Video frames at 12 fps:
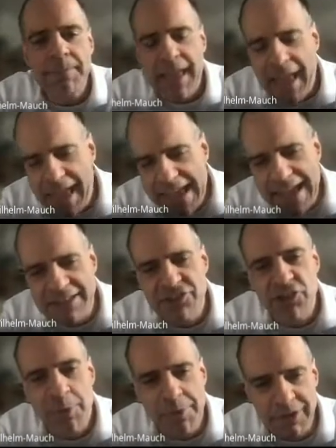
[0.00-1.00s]
and
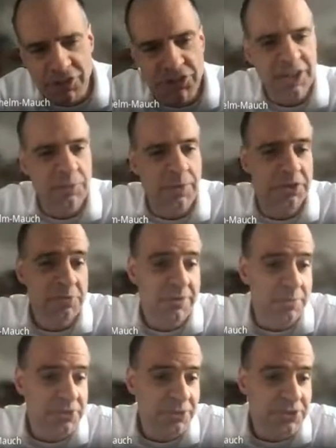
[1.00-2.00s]
topological quantum
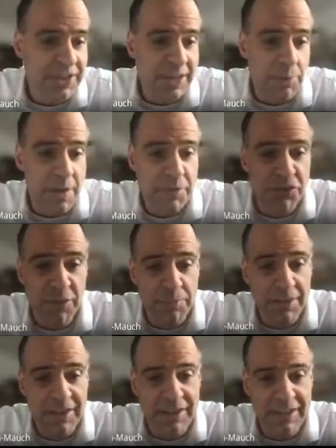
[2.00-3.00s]
computing, where we
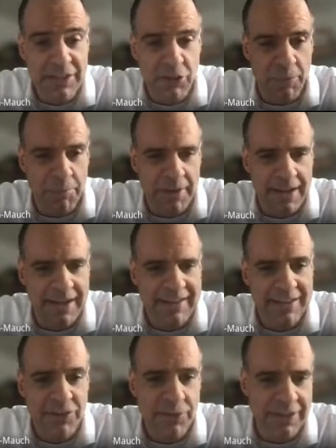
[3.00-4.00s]
typically compile
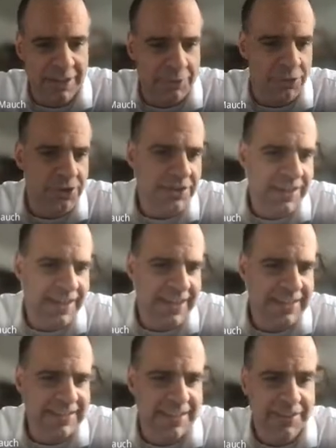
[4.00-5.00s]
into Clifford
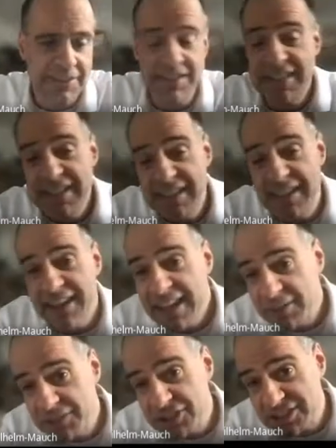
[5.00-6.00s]
gates at the T
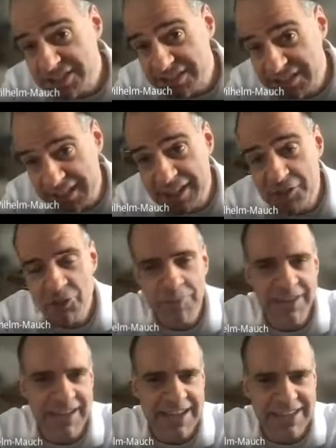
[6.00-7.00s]
gate, which is a single
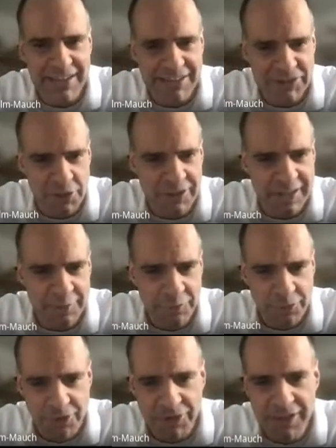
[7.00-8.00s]
qubit gate that is
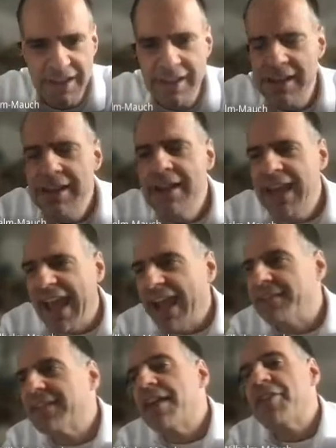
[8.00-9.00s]
non-Clifford.
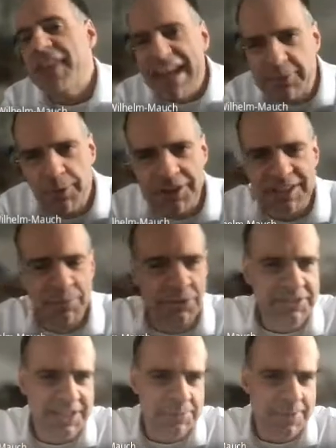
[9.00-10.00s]
And that one is
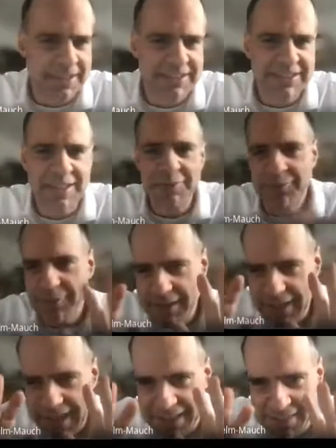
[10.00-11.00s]
most expensive,
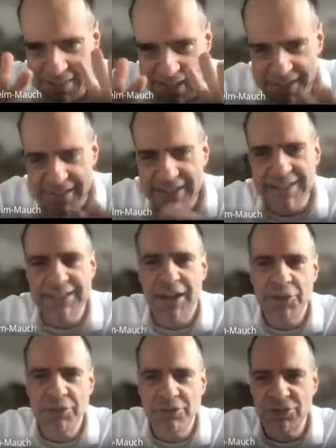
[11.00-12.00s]
and that is
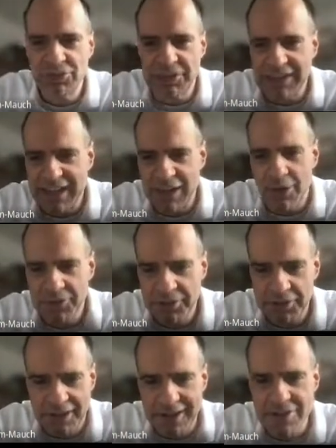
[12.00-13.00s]
how you should count
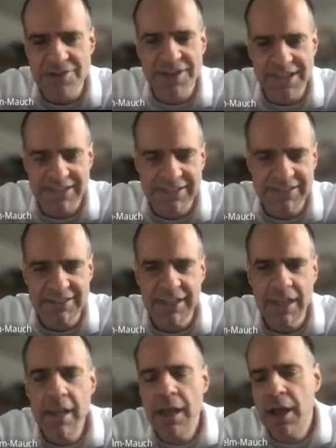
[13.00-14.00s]
the hardness
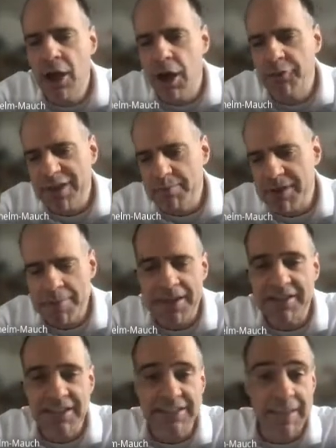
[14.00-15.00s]
of
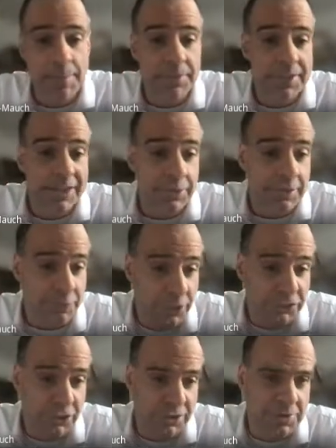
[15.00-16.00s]
implementing something on a
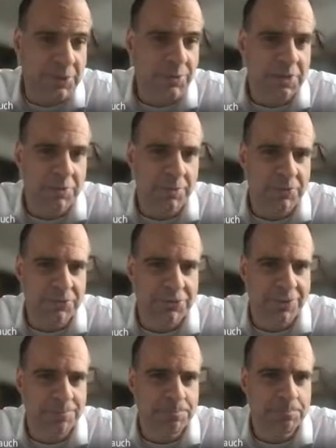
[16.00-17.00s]
fault-tolerant quantum
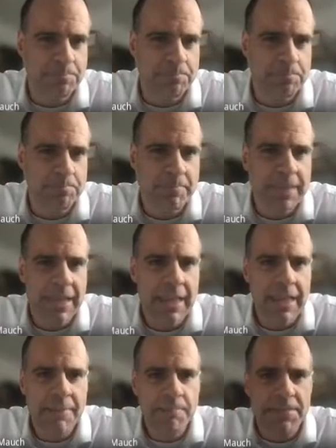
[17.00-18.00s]
computer.
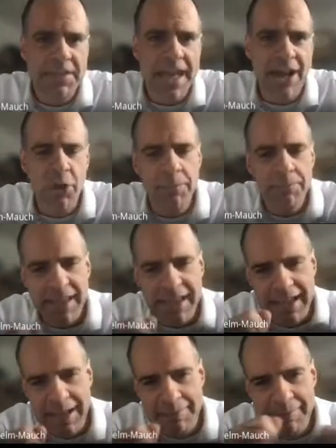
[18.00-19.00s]
Now,
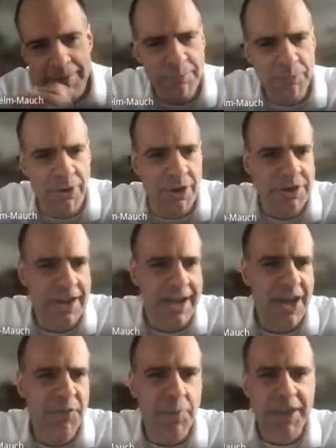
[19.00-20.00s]
a bit more on
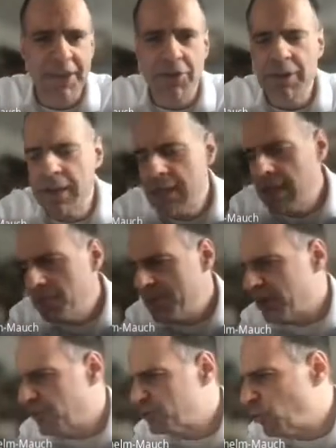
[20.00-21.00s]
hardware,
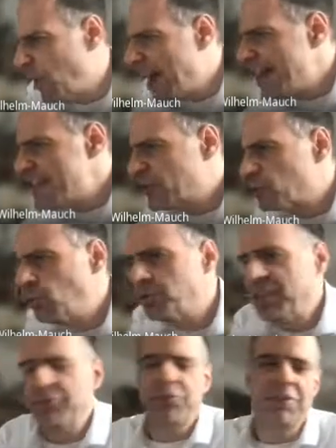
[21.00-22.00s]
because why do
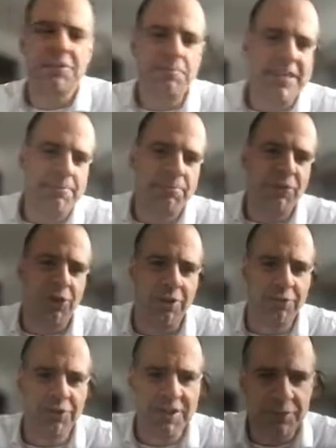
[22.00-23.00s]
different people
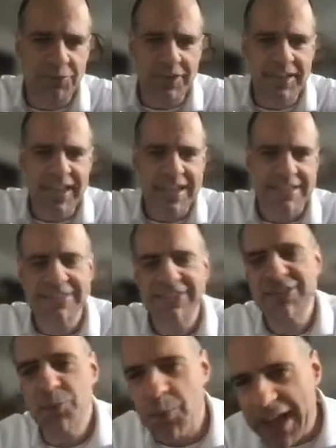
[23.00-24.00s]
offer different
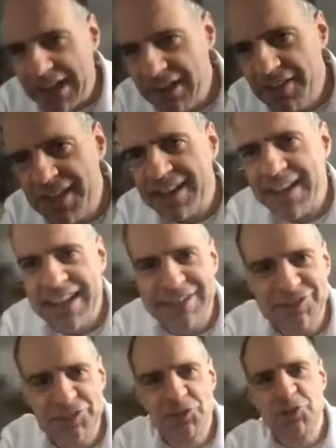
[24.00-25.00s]
gates? Well, that has
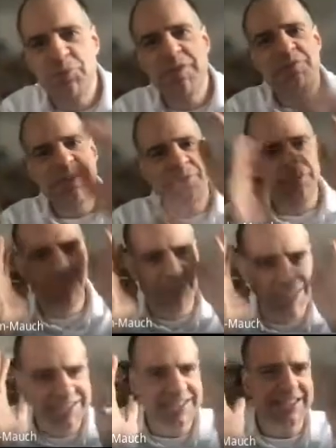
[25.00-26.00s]
to do with the
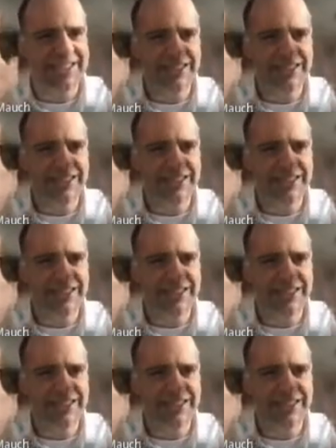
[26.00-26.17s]
physical